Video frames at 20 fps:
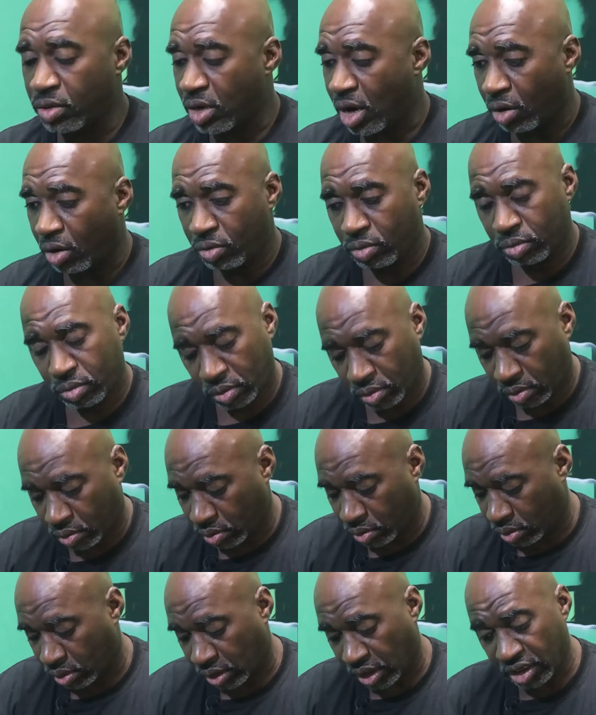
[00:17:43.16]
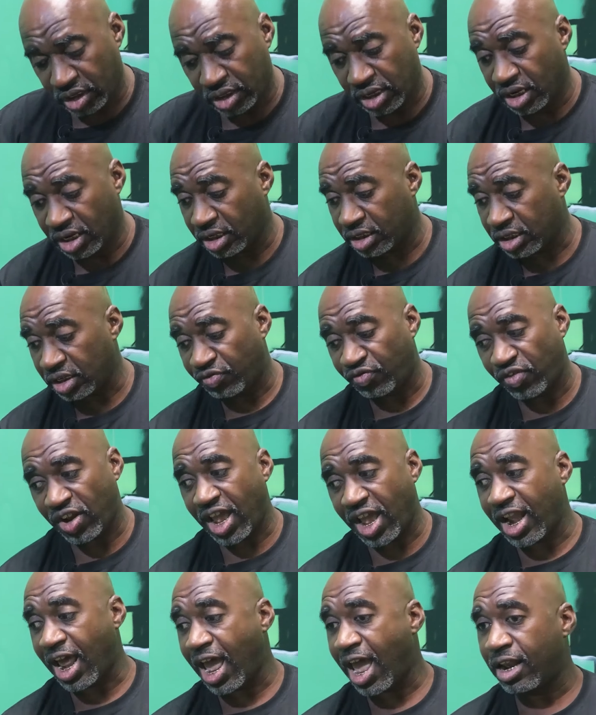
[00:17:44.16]
you know, these niggas is
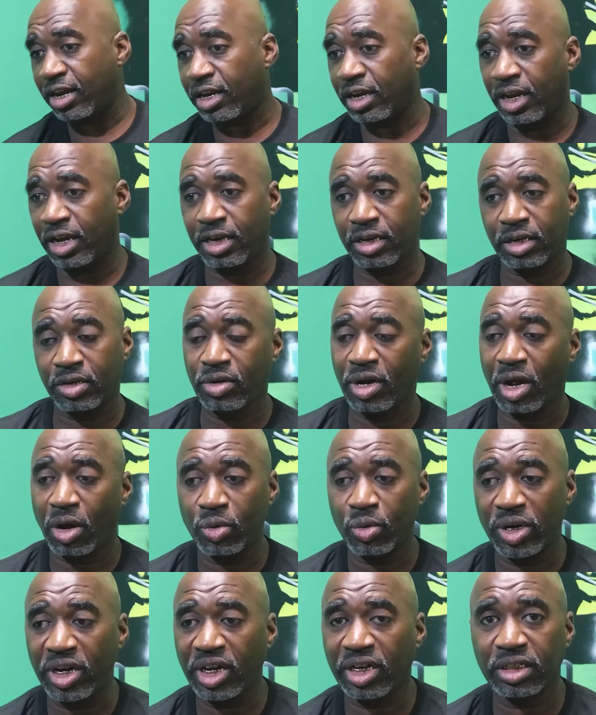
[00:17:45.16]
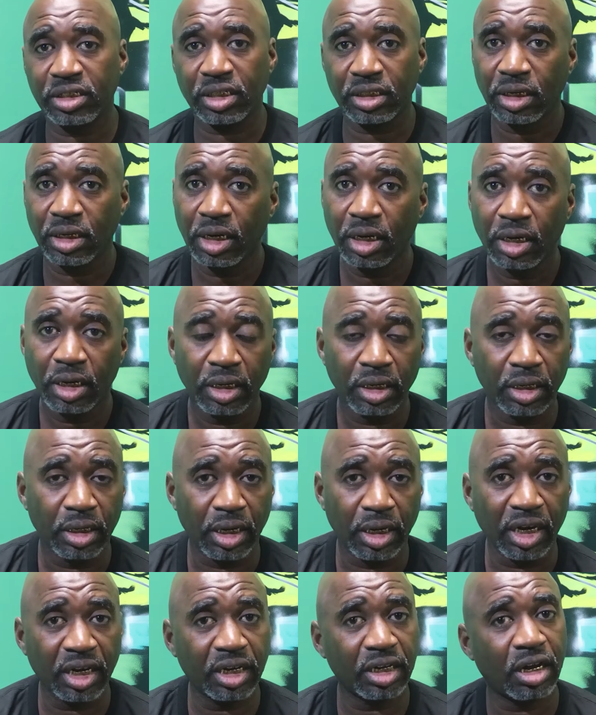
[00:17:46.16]
flat out and you know, niggas,
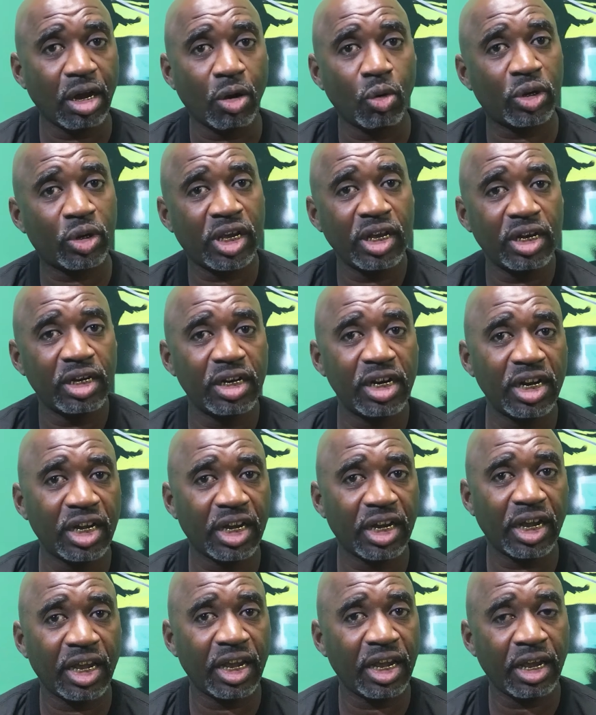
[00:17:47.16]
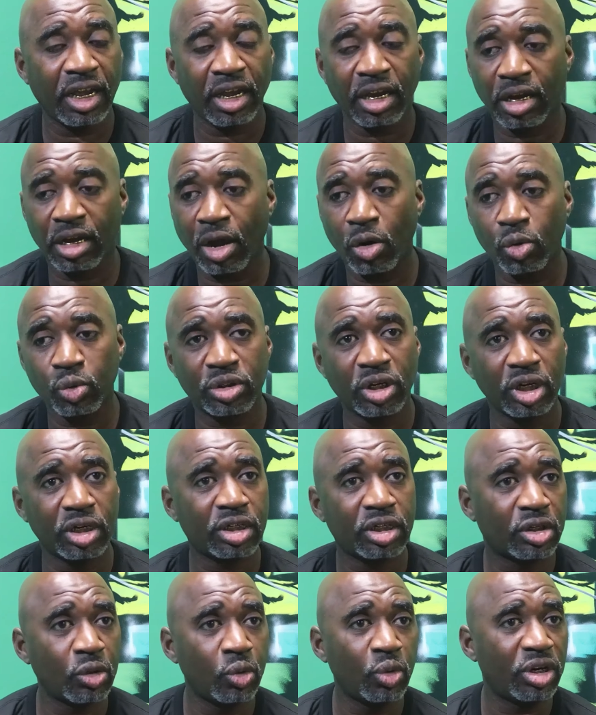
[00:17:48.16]
nigga go kill a nigga and, and go
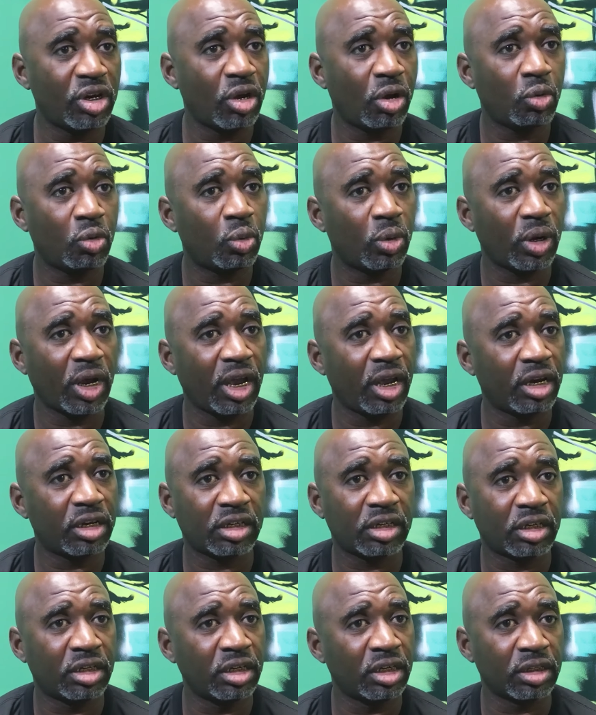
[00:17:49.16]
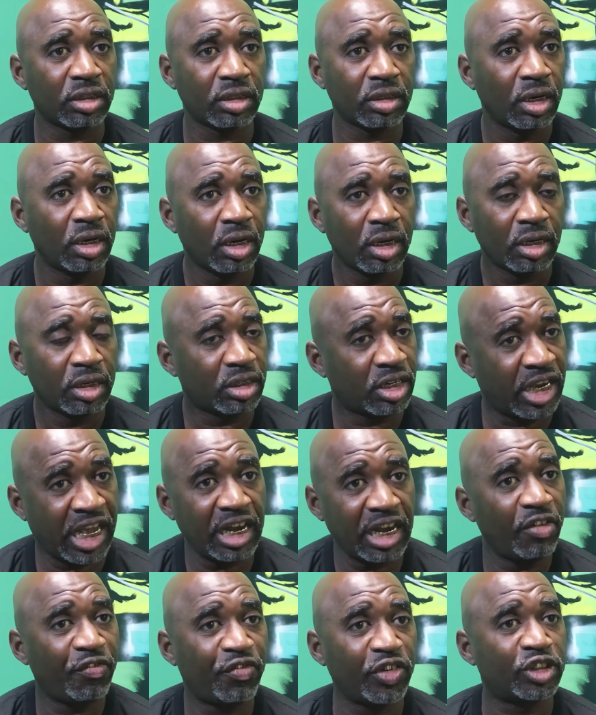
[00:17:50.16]
to the studio and just
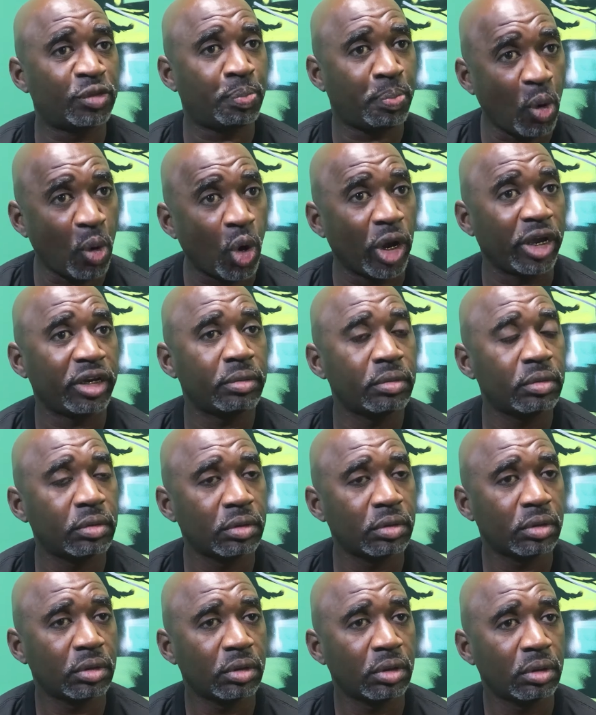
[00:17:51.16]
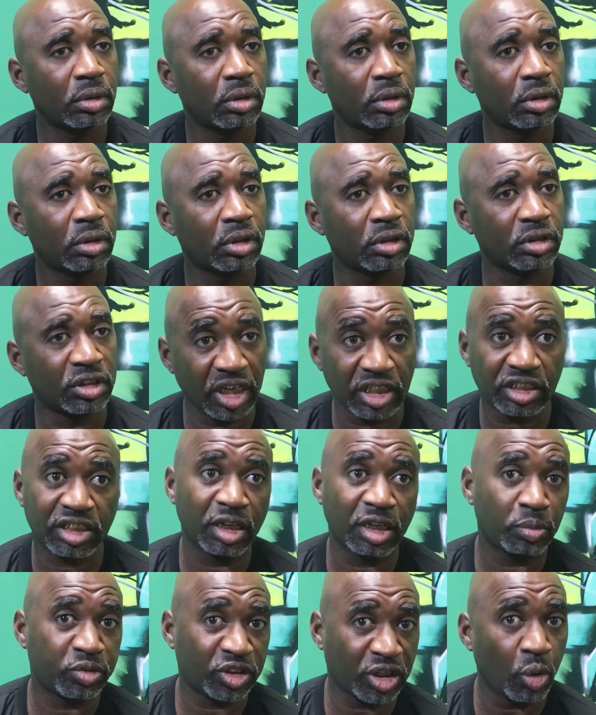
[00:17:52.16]
killing for sport. Damn.
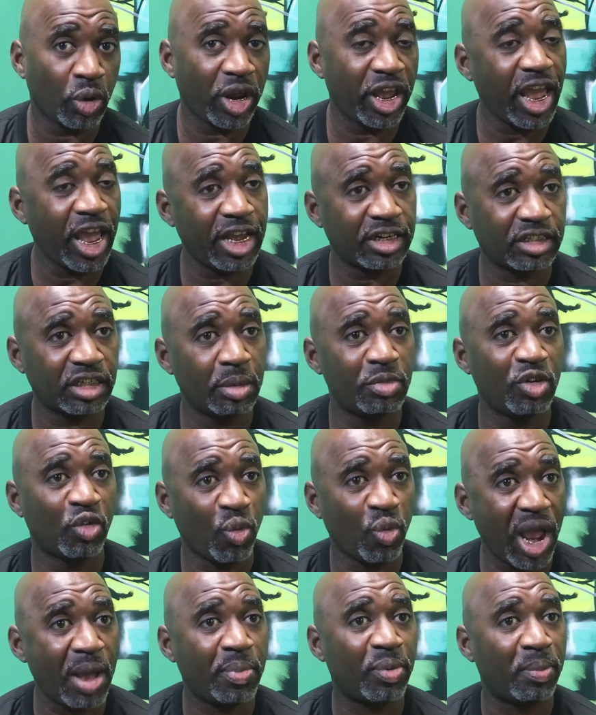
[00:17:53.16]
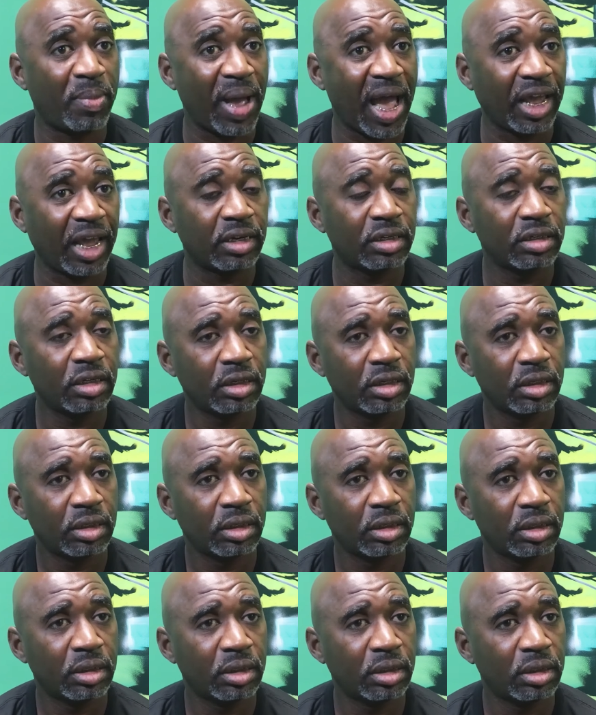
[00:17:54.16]
Just to, so they have something to rap about.
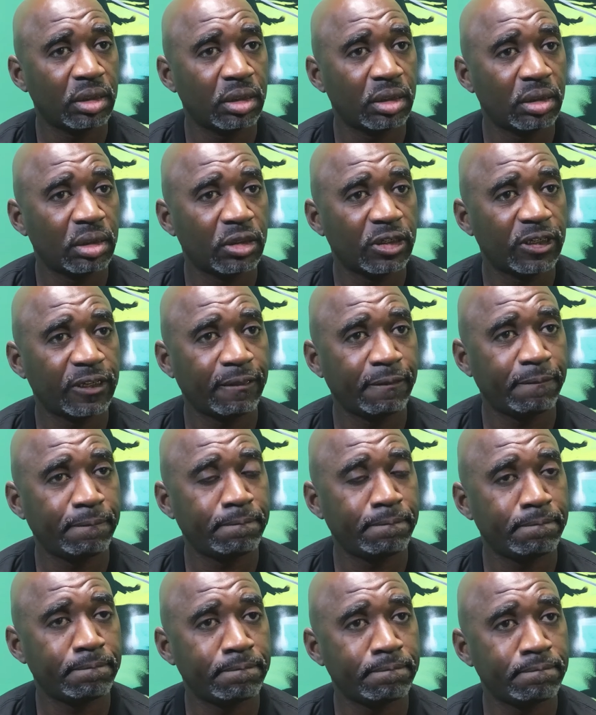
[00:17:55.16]
That's definitely